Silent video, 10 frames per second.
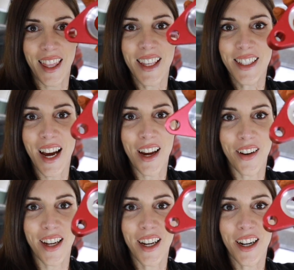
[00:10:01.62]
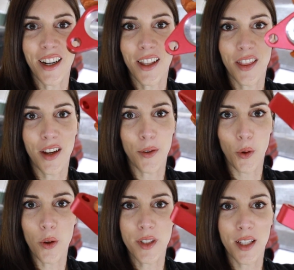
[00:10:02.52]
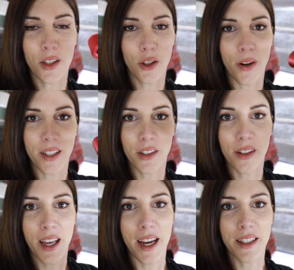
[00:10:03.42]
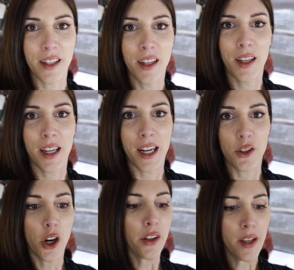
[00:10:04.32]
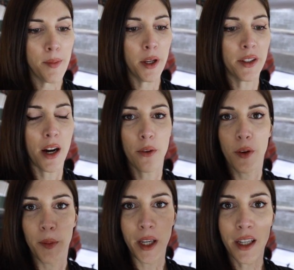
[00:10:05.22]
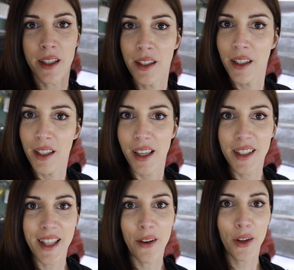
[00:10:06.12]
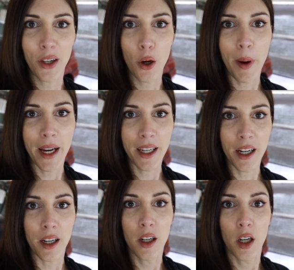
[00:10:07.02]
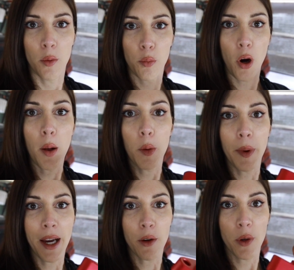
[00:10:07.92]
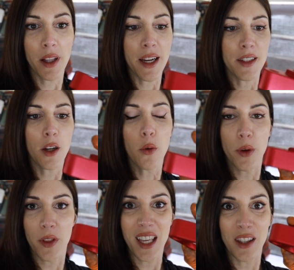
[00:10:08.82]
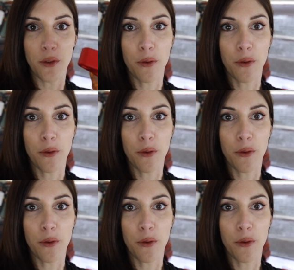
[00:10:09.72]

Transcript: this guy right here, the roll center corrector that Charlie milled out for me, is now gonna go back here. Problem I realized though with in the